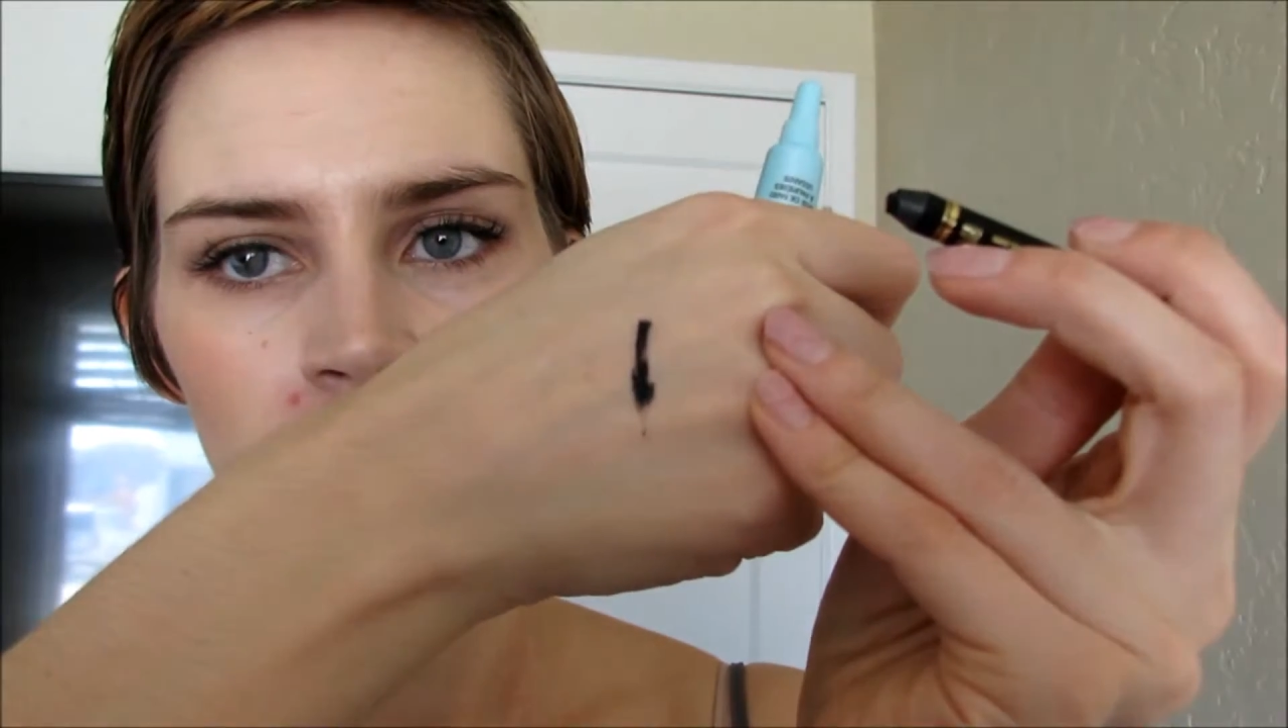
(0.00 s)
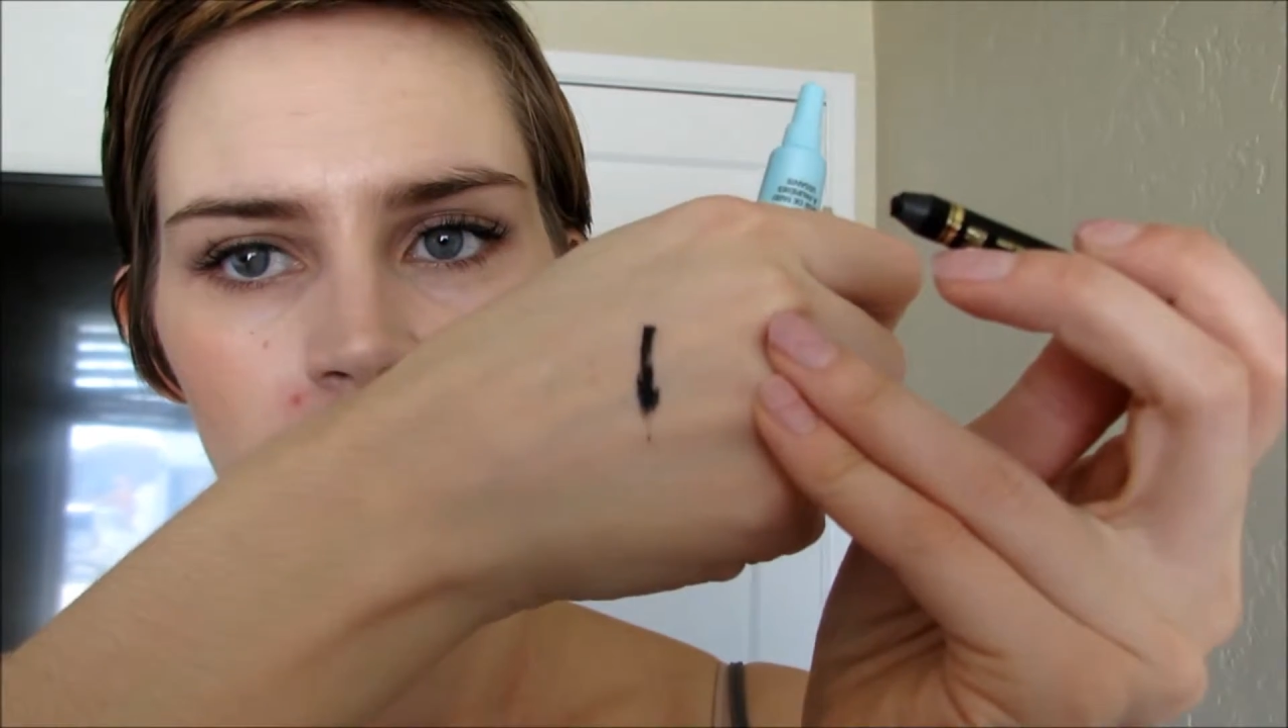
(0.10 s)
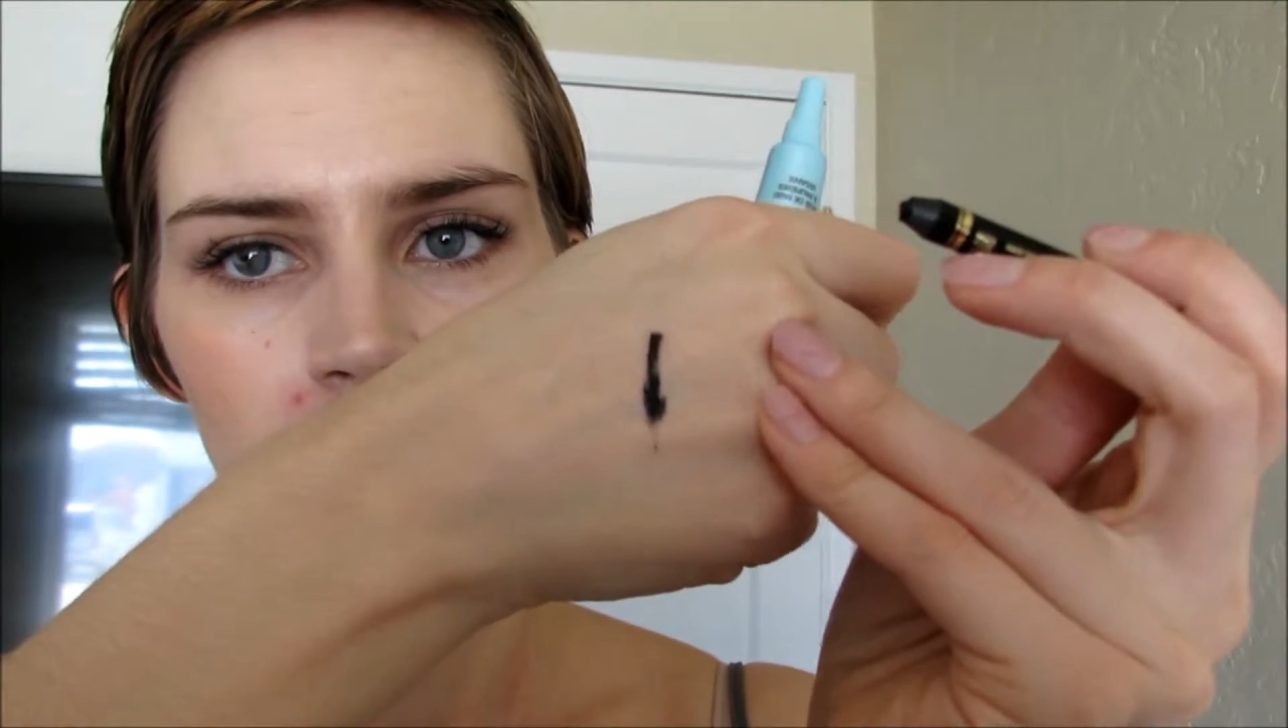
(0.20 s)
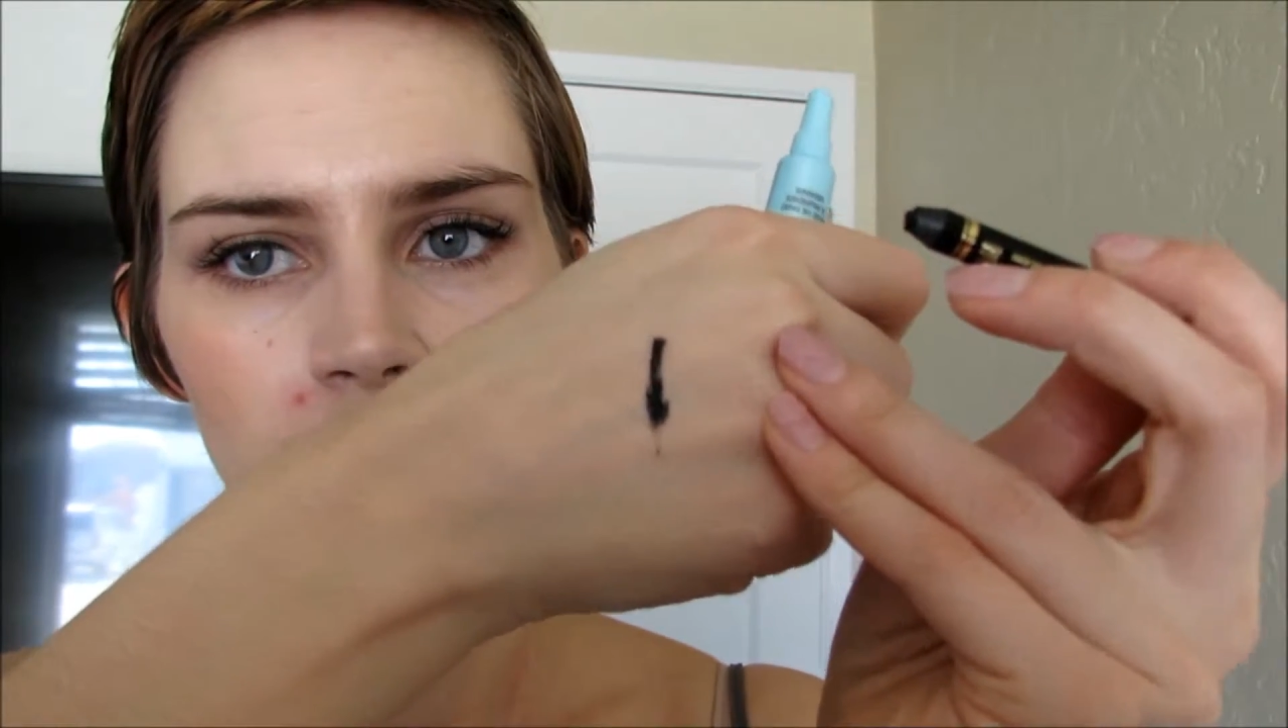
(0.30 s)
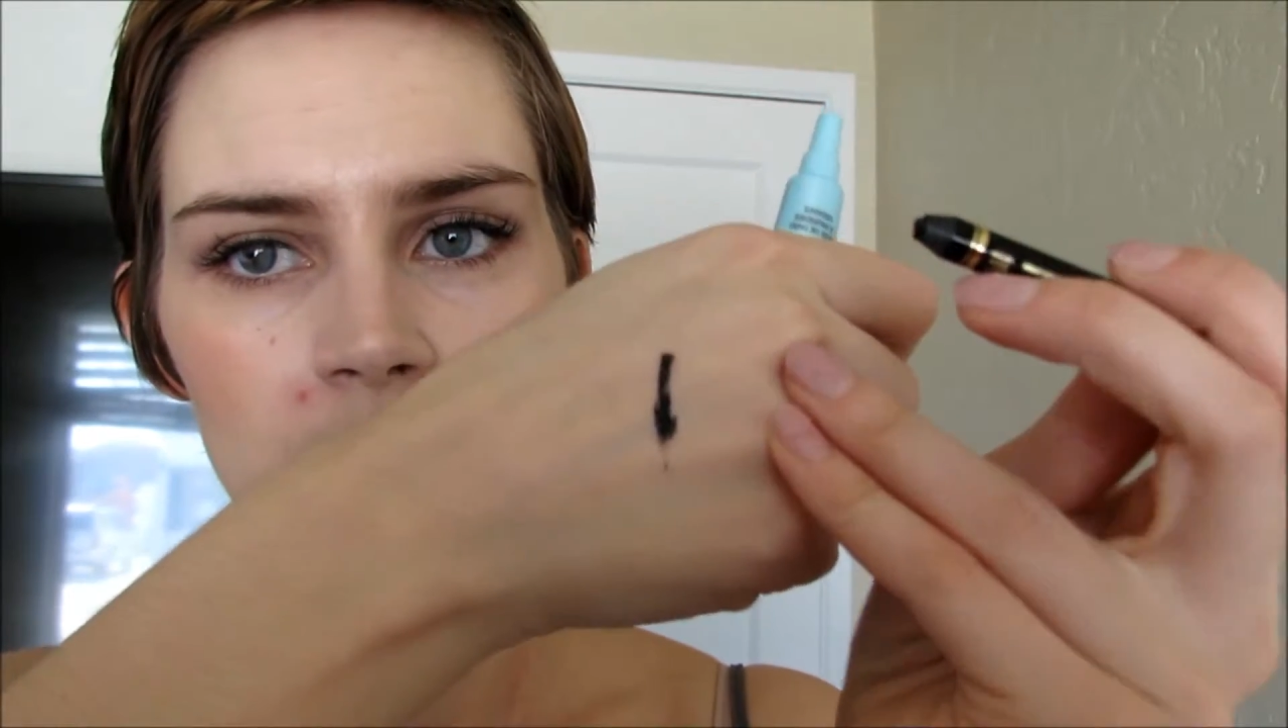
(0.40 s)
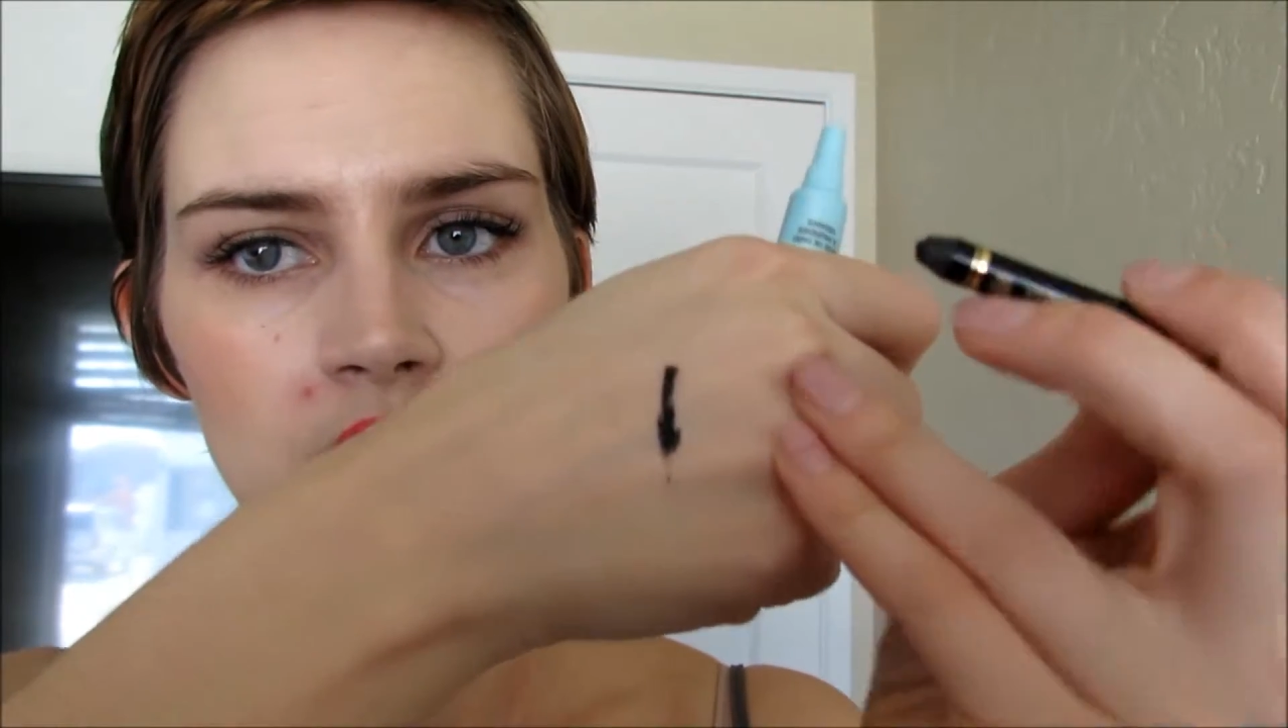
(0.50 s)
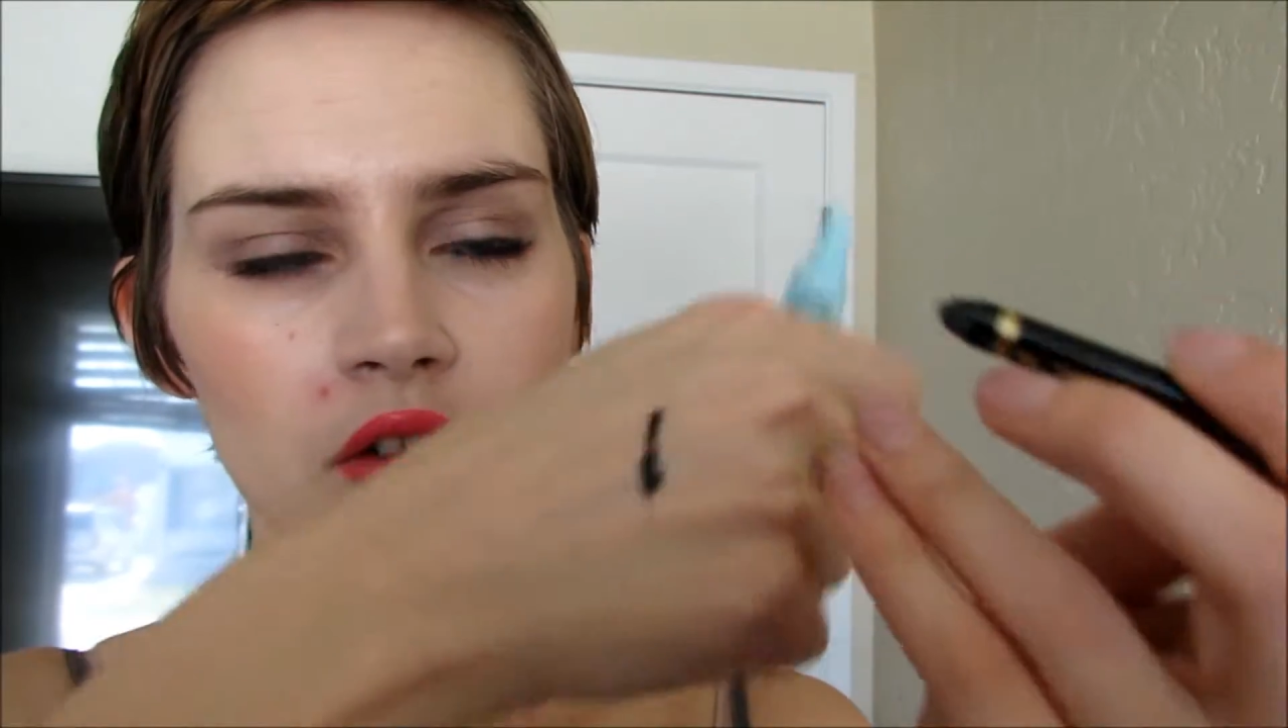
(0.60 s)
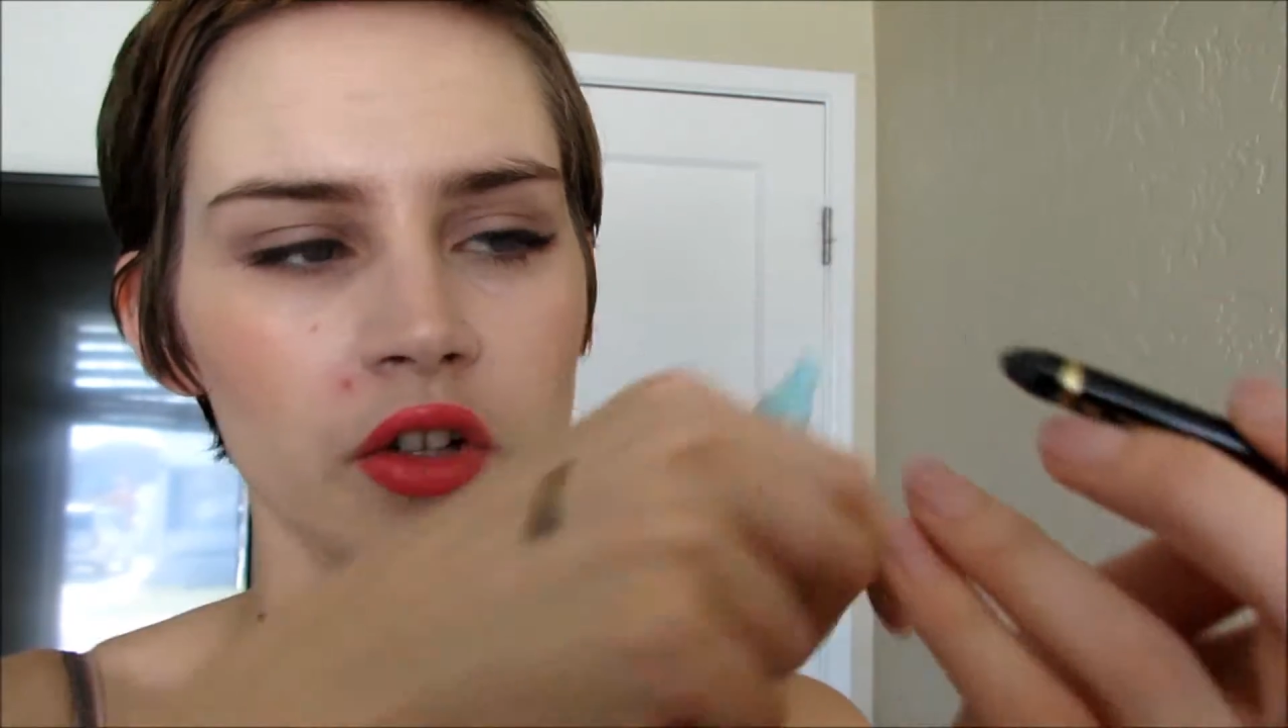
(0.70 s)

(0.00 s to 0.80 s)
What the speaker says: You know, it's got